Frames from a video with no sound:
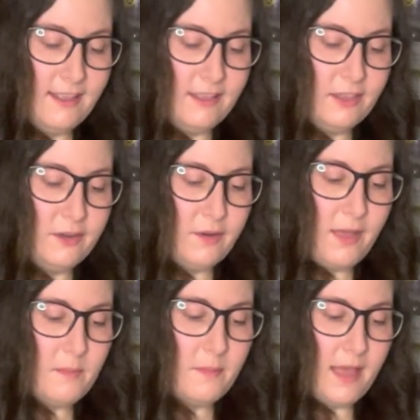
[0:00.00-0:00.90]
you know,
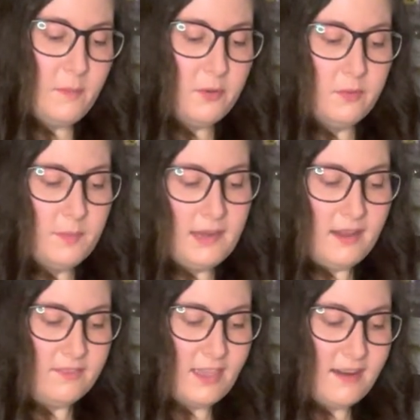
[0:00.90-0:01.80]
I'm a woman. I
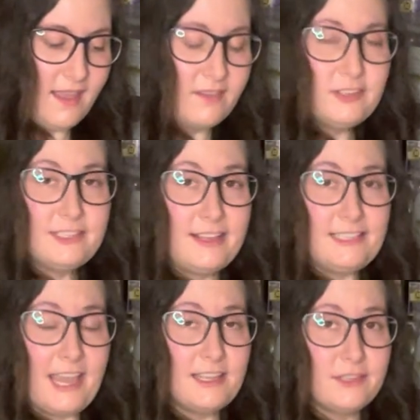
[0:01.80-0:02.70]
have kind of average size
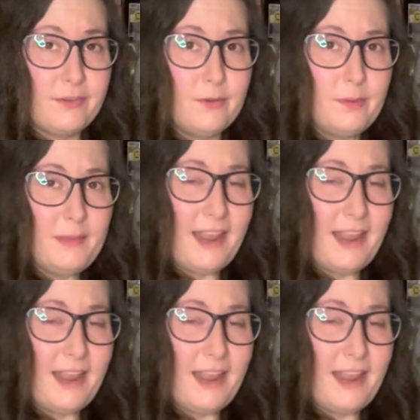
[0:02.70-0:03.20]
hands for a woman.